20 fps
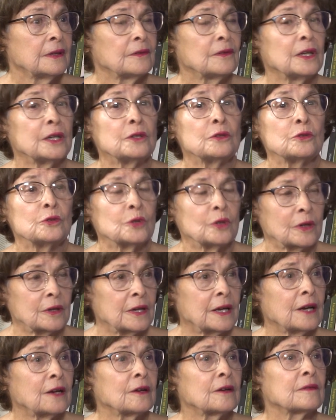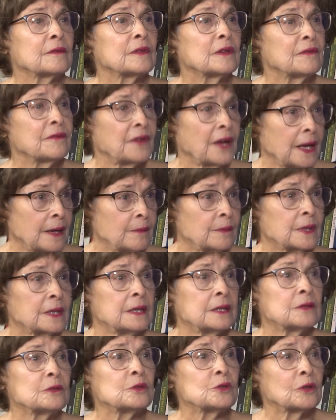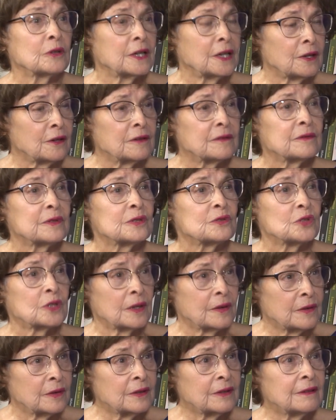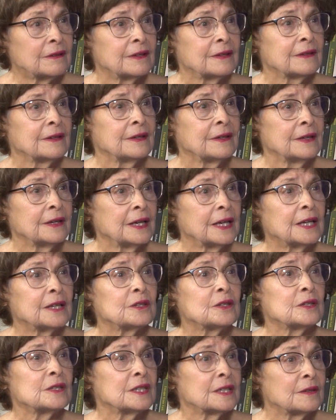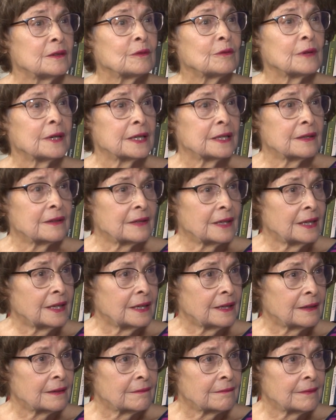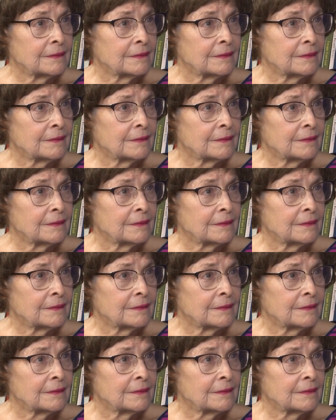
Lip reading: that you took care of the family, you took care of each other, and you did the right thing.